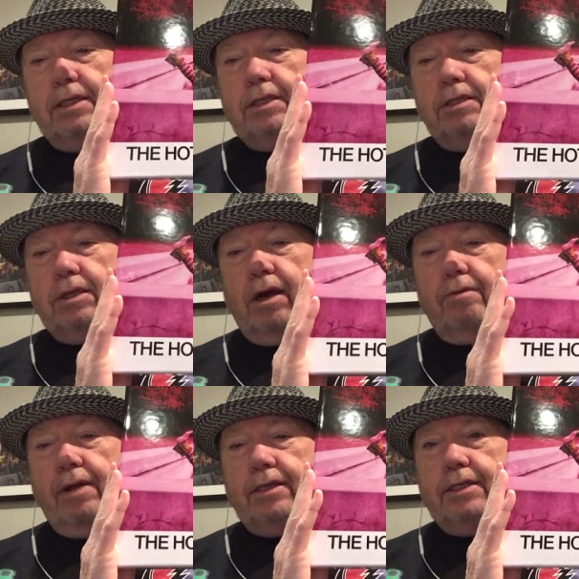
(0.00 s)
This is the
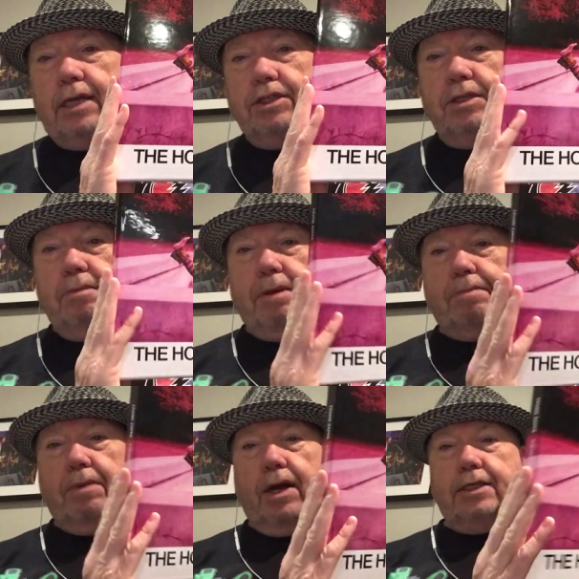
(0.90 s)
Hot Rat Session, the
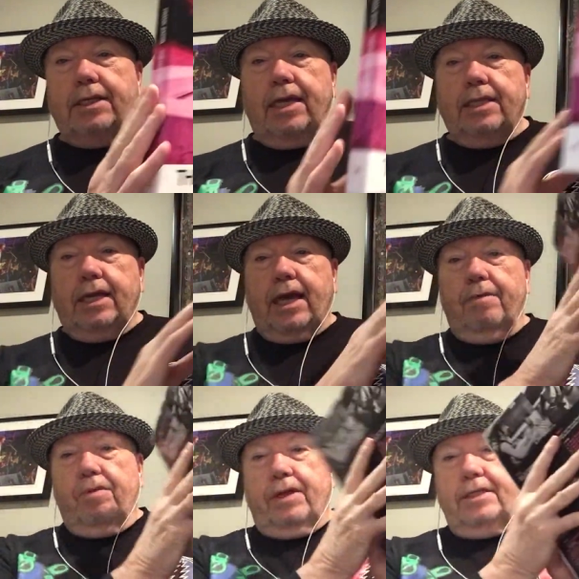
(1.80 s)
big box set that kind
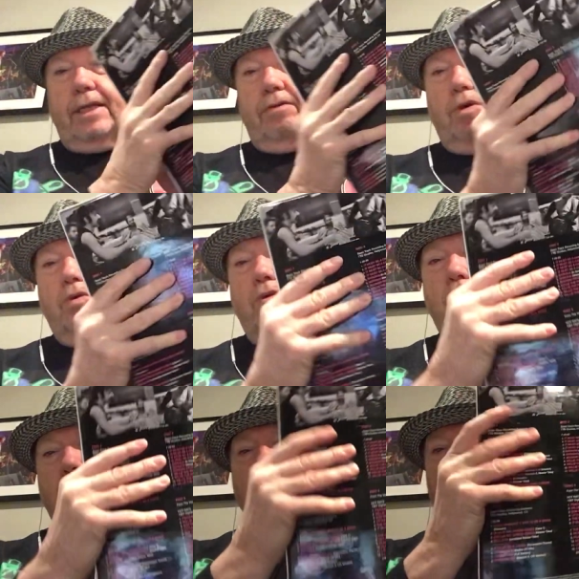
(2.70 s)
of breaks down the
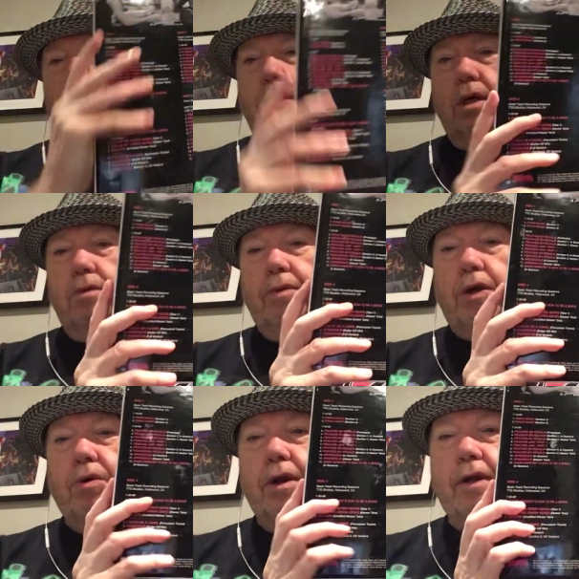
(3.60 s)
whole uh,
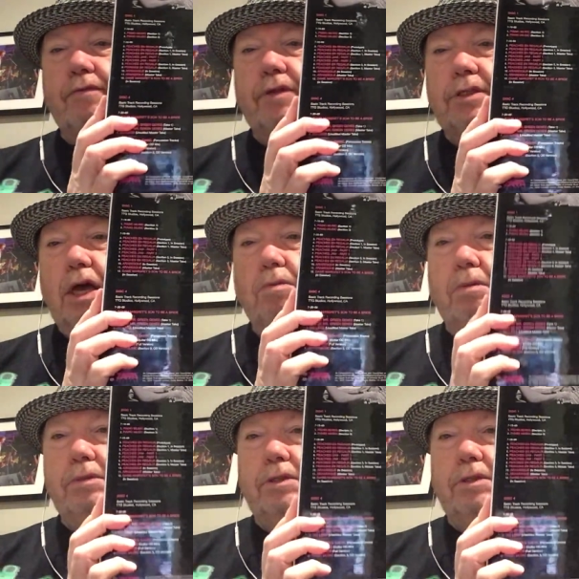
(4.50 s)
recording of this album.